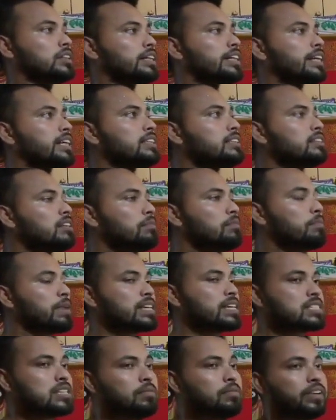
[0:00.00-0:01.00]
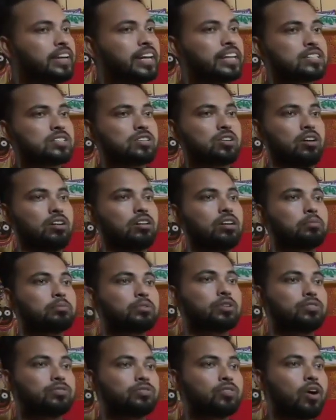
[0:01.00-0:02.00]
It is the precipitation of
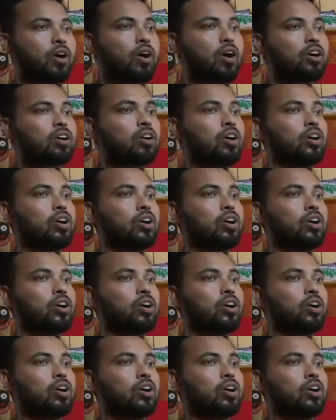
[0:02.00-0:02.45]
the fog